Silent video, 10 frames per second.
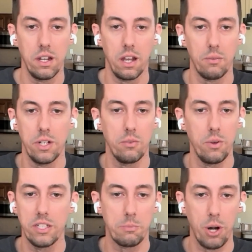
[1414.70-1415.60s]
Yeah, cool. And we didn't
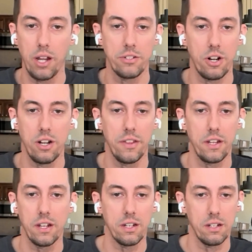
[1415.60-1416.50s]
raise the price or
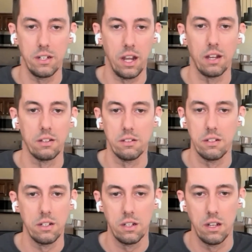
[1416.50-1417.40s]
anything, and
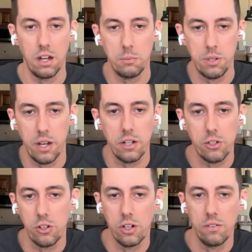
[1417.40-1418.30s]
100%
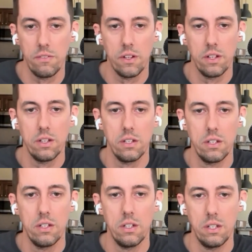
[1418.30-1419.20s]
included. Nice.
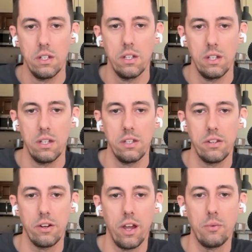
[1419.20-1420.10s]

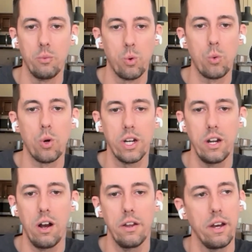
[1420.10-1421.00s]
So, and we're
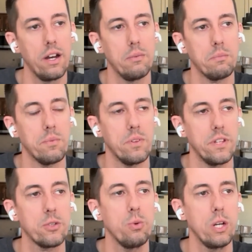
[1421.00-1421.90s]
working on
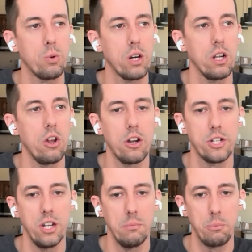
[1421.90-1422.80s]
this week. We're going to
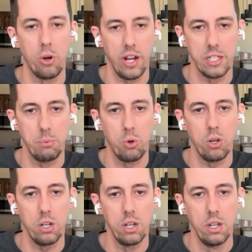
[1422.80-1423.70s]
launch an import-export